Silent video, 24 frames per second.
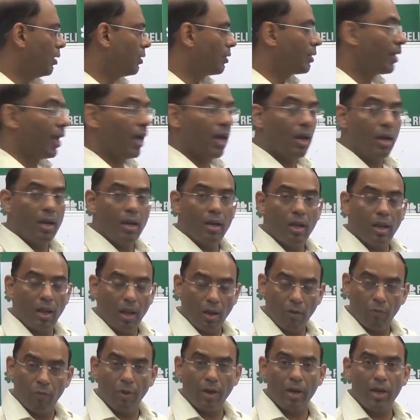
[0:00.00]
Then
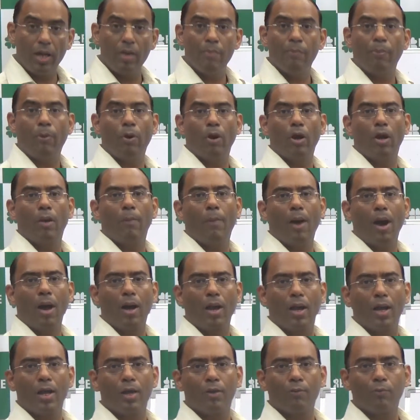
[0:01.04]
a very important
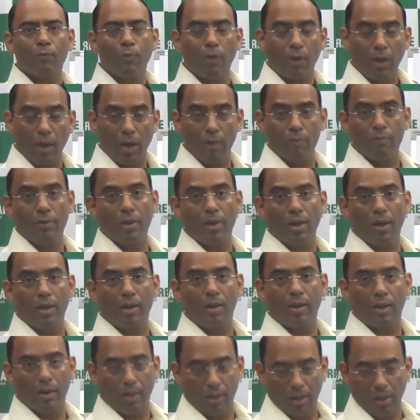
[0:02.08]
market for every
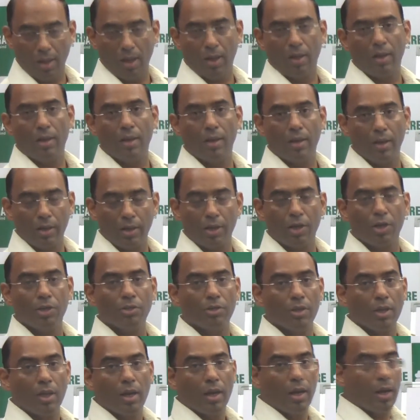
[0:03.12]
country, and
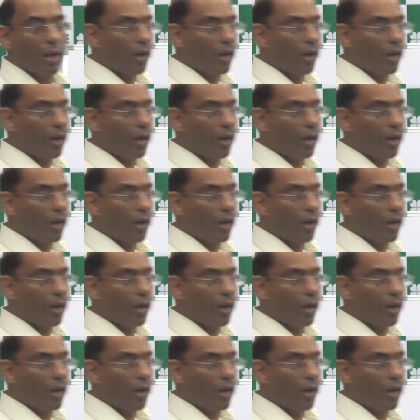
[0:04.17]
increasingly